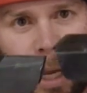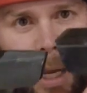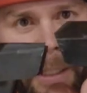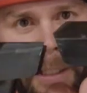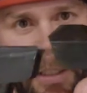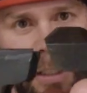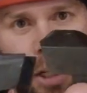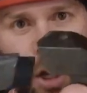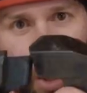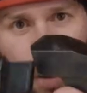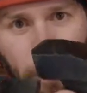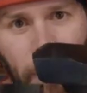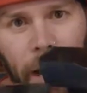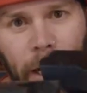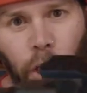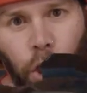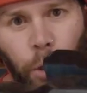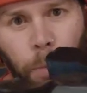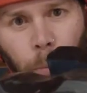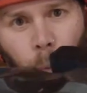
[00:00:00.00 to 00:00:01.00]
and so
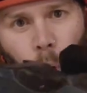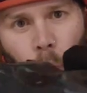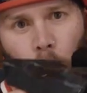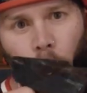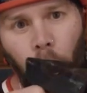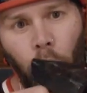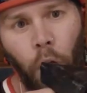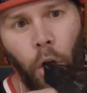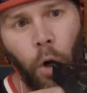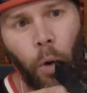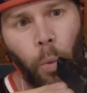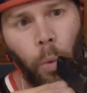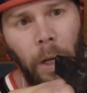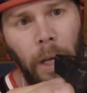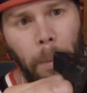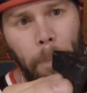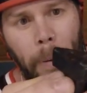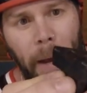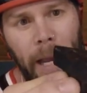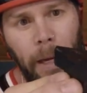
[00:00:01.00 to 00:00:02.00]
much more
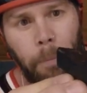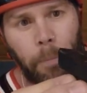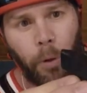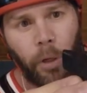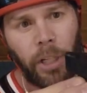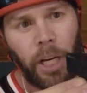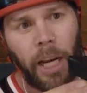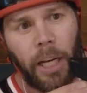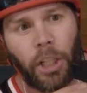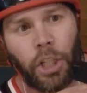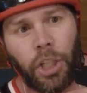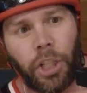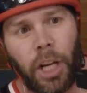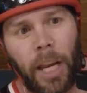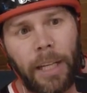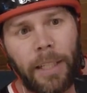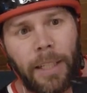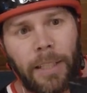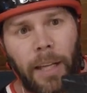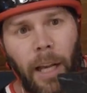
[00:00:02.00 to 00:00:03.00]
wheel bite protection.
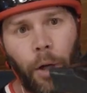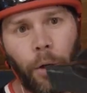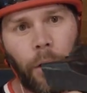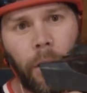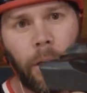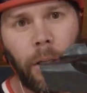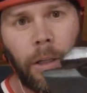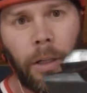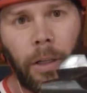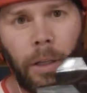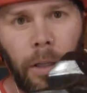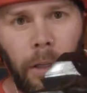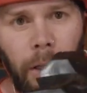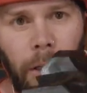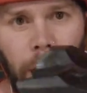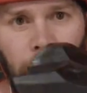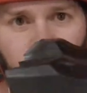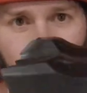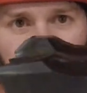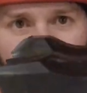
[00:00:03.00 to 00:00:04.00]
Check this out.
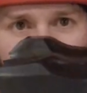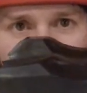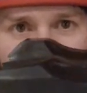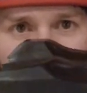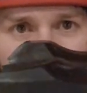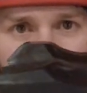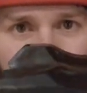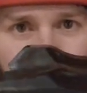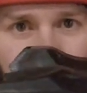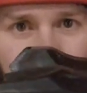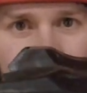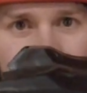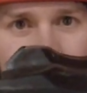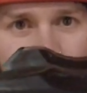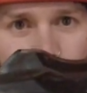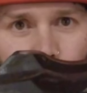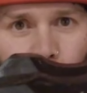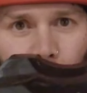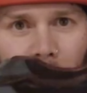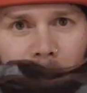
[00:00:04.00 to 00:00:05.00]
And
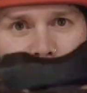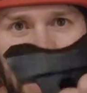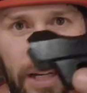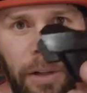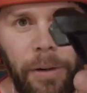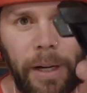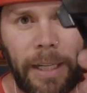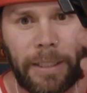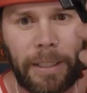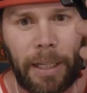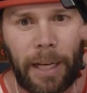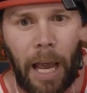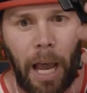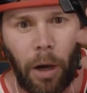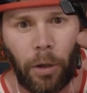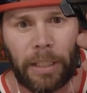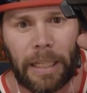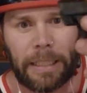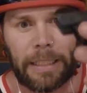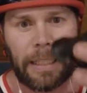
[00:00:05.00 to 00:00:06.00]
I'm really interested
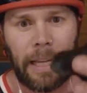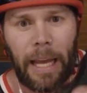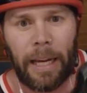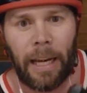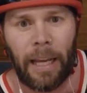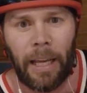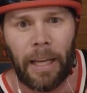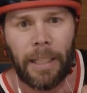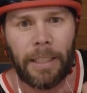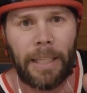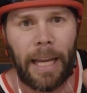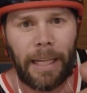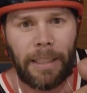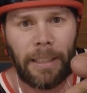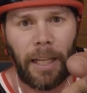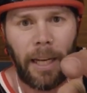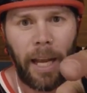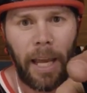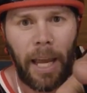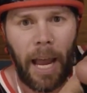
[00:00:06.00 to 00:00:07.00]
how that slides.
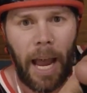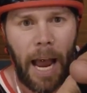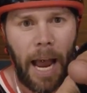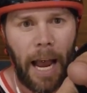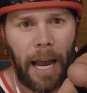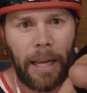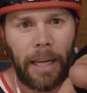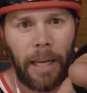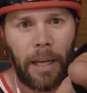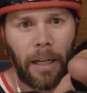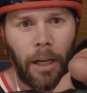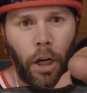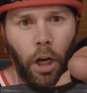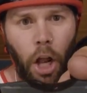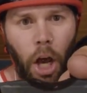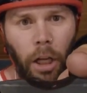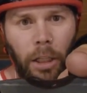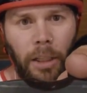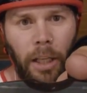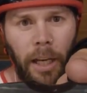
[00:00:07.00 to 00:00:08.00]
Yesterday I
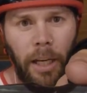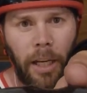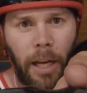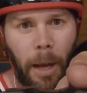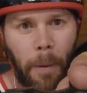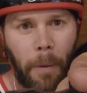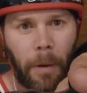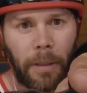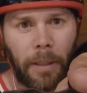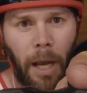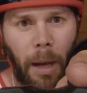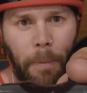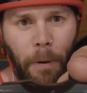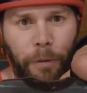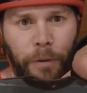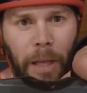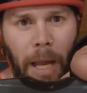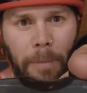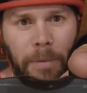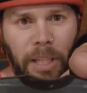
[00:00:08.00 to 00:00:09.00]
locked in a couple
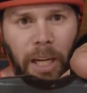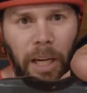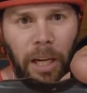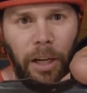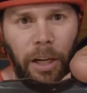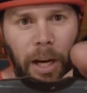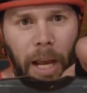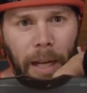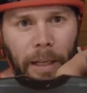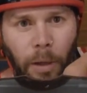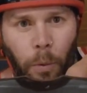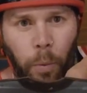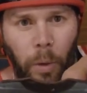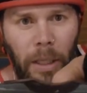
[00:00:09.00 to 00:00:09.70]
of times here and the